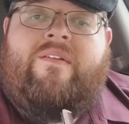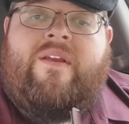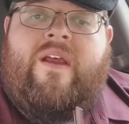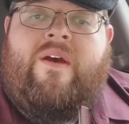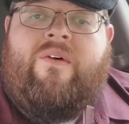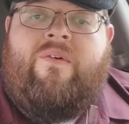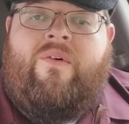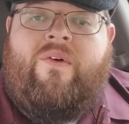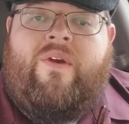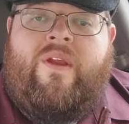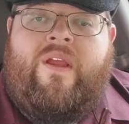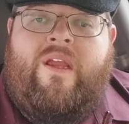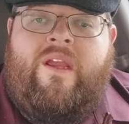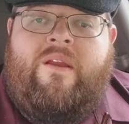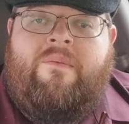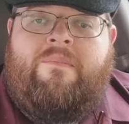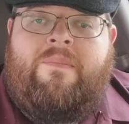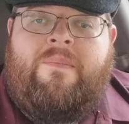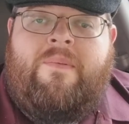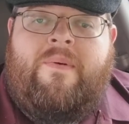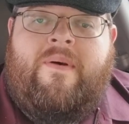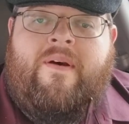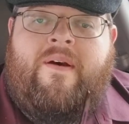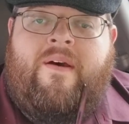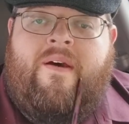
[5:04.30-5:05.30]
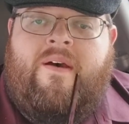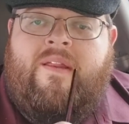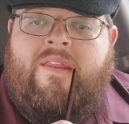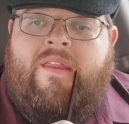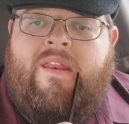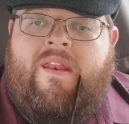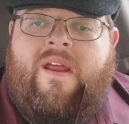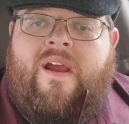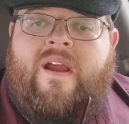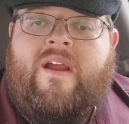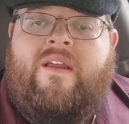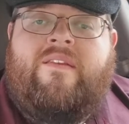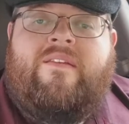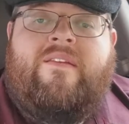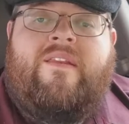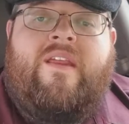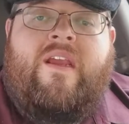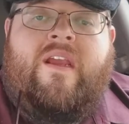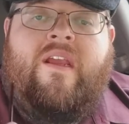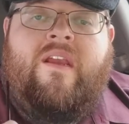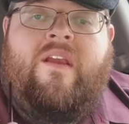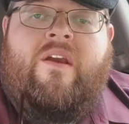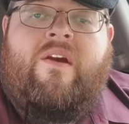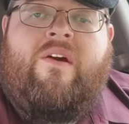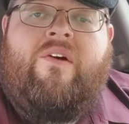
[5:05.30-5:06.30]
I will keep uh, the nice
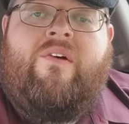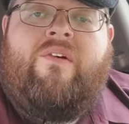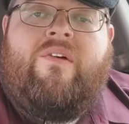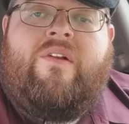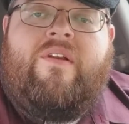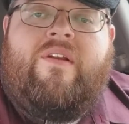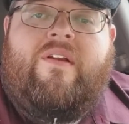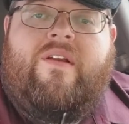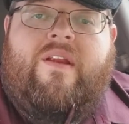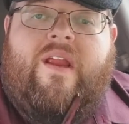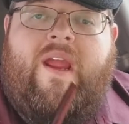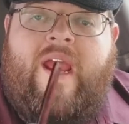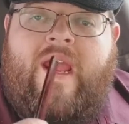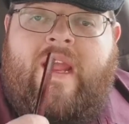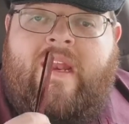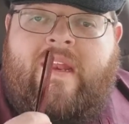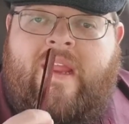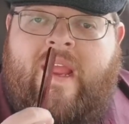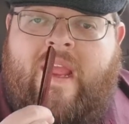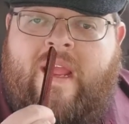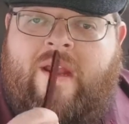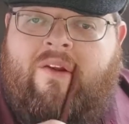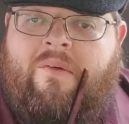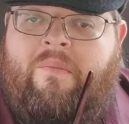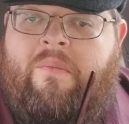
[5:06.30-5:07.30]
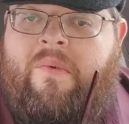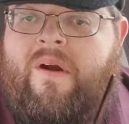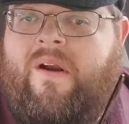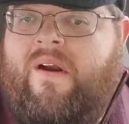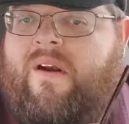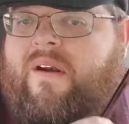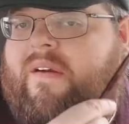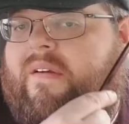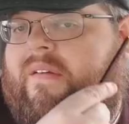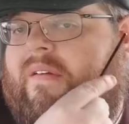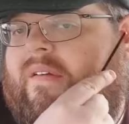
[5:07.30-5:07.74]
thick goat and the handlebar.